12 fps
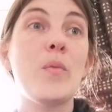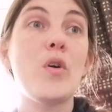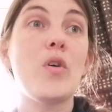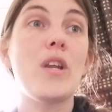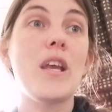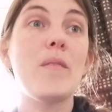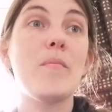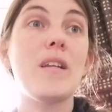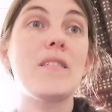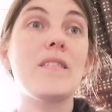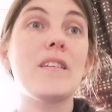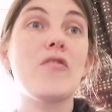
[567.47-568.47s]
put on it.
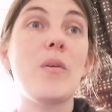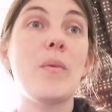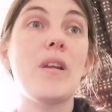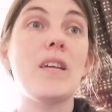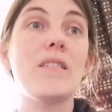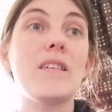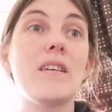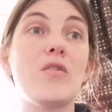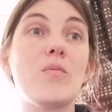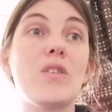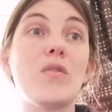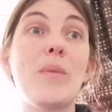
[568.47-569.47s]
Immensely gripping. I
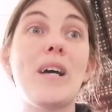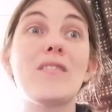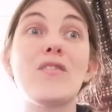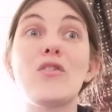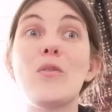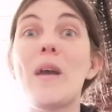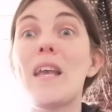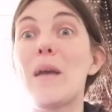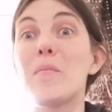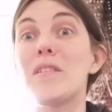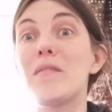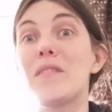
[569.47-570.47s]
stayed up till past 2
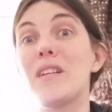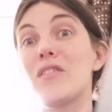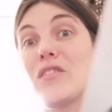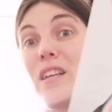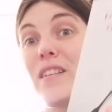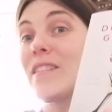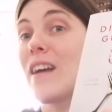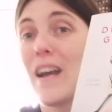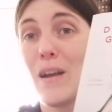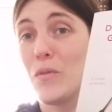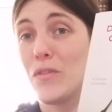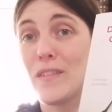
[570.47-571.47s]
a.m. to finish this.
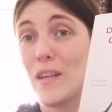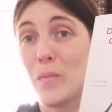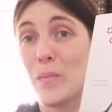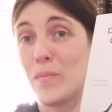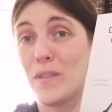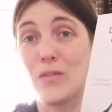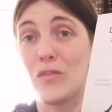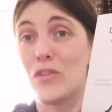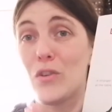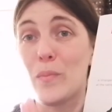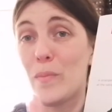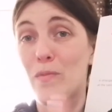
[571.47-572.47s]
I won't stay up till
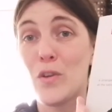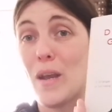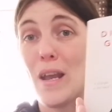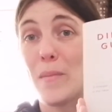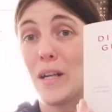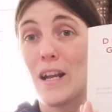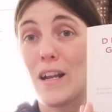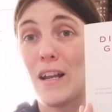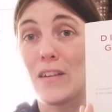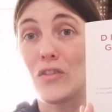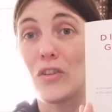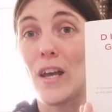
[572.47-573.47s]
2 a.m. I can't
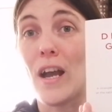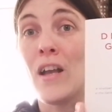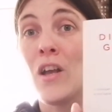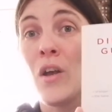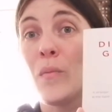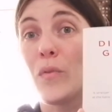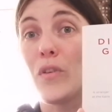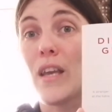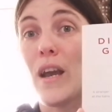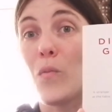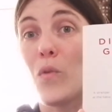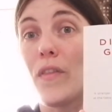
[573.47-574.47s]
handle that. But
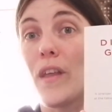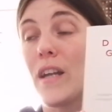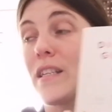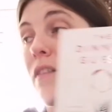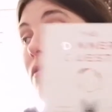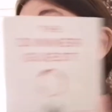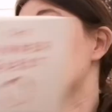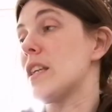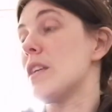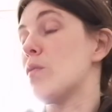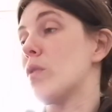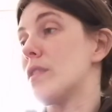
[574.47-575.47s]
yeah, one that I
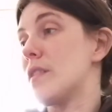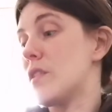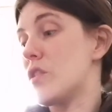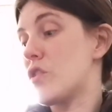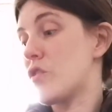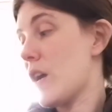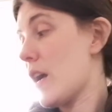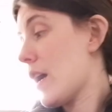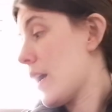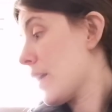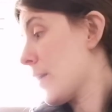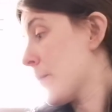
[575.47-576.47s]
definitely wanted to
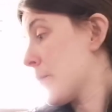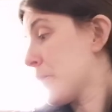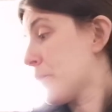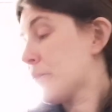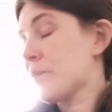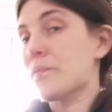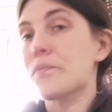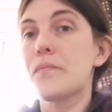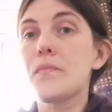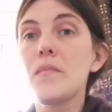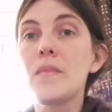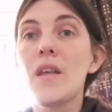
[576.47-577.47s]
try.
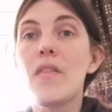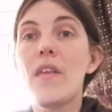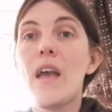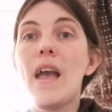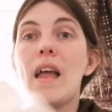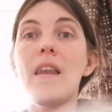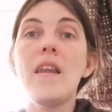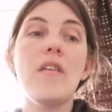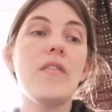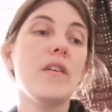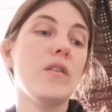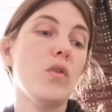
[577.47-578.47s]
Then
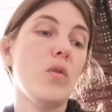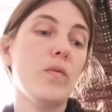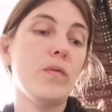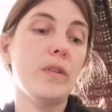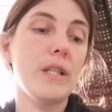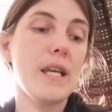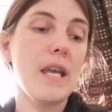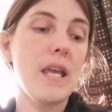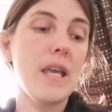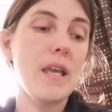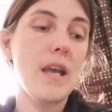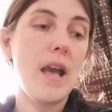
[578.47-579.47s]
the
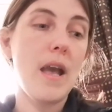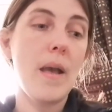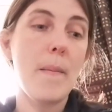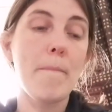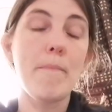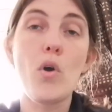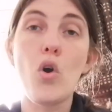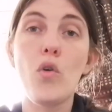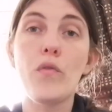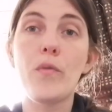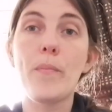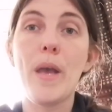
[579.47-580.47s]
lovely
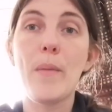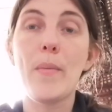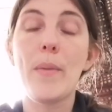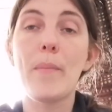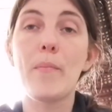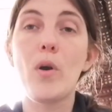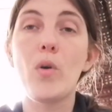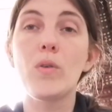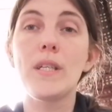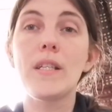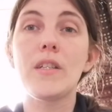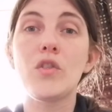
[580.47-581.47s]
Mo from Paperback Mo
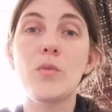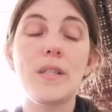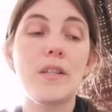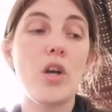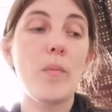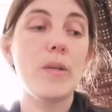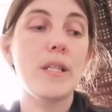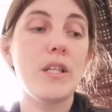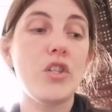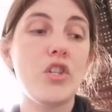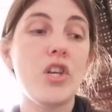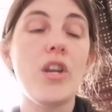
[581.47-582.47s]
did a Twitter
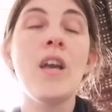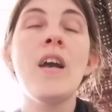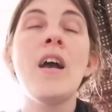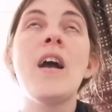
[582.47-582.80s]
competition.